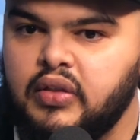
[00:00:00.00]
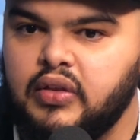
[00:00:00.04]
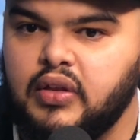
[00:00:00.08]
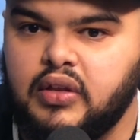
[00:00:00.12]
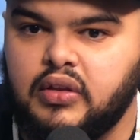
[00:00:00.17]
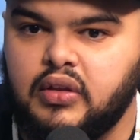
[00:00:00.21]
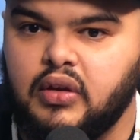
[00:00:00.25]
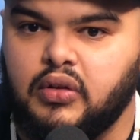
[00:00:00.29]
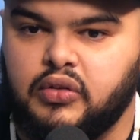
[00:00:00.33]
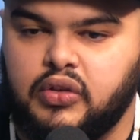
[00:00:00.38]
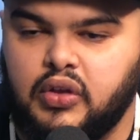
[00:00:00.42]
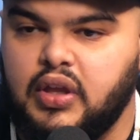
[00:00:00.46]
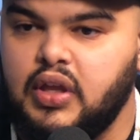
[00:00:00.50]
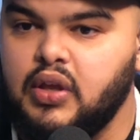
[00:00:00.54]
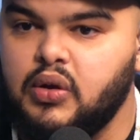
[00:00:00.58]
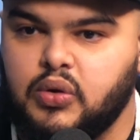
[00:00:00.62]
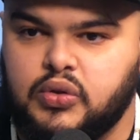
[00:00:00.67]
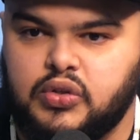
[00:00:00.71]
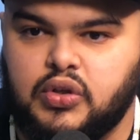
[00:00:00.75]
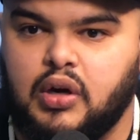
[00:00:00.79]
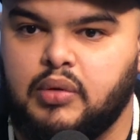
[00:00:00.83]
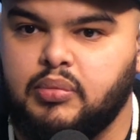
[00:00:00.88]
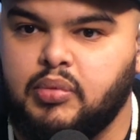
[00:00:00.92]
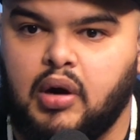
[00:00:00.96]
The
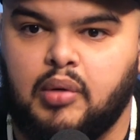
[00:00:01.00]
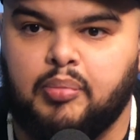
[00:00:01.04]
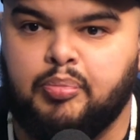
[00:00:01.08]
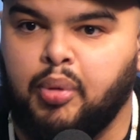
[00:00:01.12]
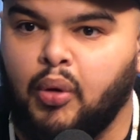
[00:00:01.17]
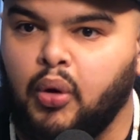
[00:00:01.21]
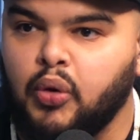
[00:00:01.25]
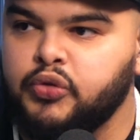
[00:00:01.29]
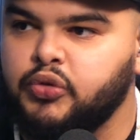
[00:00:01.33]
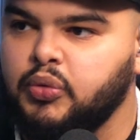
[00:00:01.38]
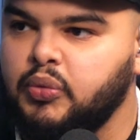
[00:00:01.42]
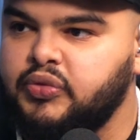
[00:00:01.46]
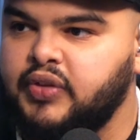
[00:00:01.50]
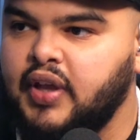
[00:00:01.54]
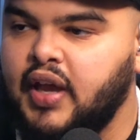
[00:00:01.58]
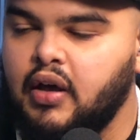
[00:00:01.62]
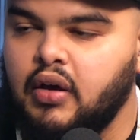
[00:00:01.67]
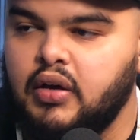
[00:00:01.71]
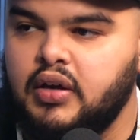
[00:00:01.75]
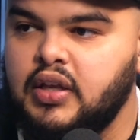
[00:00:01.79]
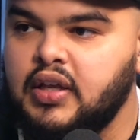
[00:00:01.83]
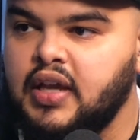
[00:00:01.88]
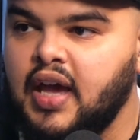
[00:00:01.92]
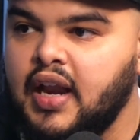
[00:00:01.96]
Eagles are bolstered with
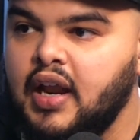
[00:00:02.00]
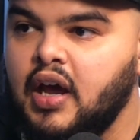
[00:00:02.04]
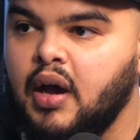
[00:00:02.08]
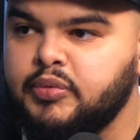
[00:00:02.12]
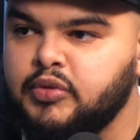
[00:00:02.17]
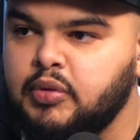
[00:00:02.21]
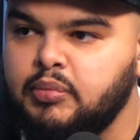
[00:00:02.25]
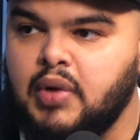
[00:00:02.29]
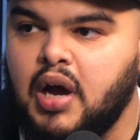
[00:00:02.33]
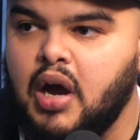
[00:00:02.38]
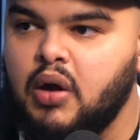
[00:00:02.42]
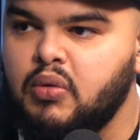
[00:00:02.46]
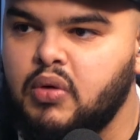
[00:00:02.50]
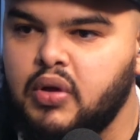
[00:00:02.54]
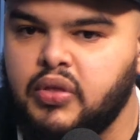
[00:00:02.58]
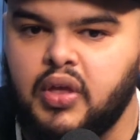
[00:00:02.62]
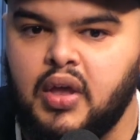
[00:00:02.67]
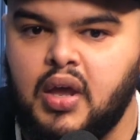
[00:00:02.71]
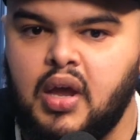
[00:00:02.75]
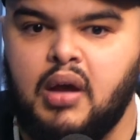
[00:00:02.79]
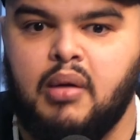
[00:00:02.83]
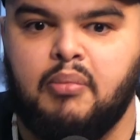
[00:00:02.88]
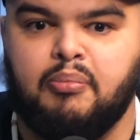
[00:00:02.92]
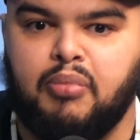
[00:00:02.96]
talent. You kind of helped them out
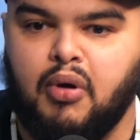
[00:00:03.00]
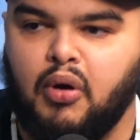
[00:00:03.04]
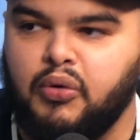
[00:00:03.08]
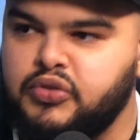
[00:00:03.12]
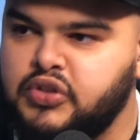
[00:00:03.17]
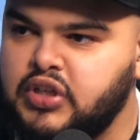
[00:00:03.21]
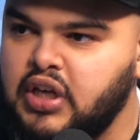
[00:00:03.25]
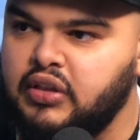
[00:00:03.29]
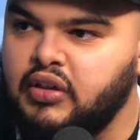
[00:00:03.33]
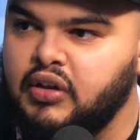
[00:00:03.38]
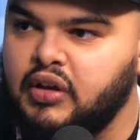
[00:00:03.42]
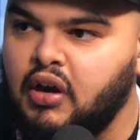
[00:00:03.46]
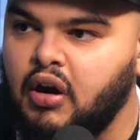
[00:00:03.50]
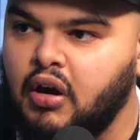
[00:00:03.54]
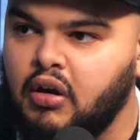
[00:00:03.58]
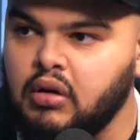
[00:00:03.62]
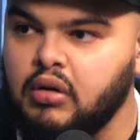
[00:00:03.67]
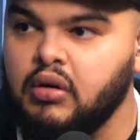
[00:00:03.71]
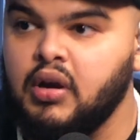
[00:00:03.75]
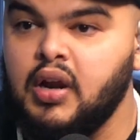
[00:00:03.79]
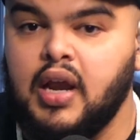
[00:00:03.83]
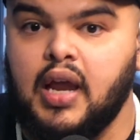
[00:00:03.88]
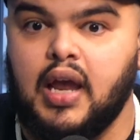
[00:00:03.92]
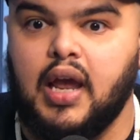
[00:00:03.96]
with both Jalen
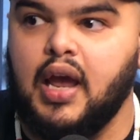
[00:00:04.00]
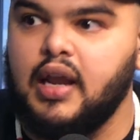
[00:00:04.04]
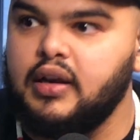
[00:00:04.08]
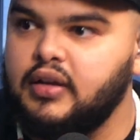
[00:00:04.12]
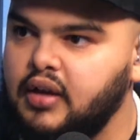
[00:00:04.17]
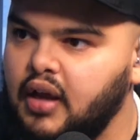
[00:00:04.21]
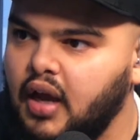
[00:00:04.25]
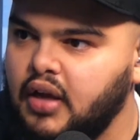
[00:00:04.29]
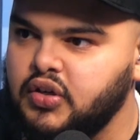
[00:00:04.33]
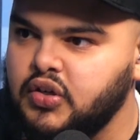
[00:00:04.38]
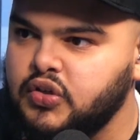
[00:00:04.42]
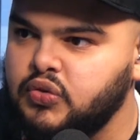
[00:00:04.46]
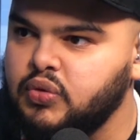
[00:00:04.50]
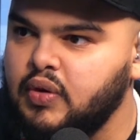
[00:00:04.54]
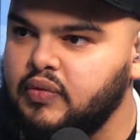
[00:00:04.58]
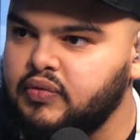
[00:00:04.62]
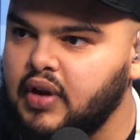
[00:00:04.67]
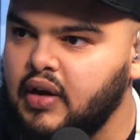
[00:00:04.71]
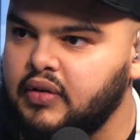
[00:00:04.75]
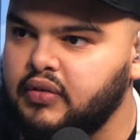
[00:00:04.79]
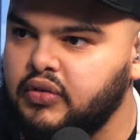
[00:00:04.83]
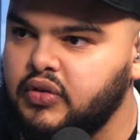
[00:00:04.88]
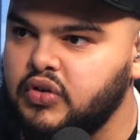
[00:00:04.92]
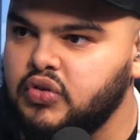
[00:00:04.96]
Carter and DeAndre
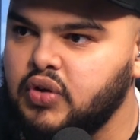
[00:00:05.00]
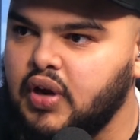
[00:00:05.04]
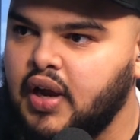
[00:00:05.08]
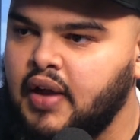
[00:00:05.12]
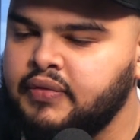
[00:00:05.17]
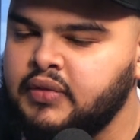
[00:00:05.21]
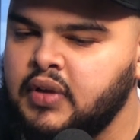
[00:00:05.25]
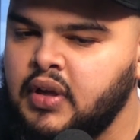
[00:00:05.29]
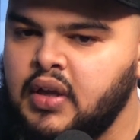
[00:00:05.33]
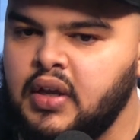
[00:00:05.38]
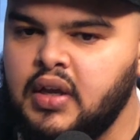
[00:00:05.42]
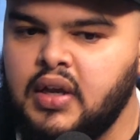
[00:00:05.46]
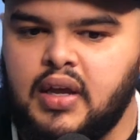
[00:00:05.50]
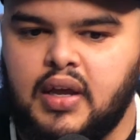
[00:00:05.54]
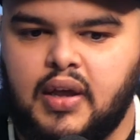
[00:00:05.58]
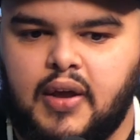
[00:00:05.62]
Swift after the draft.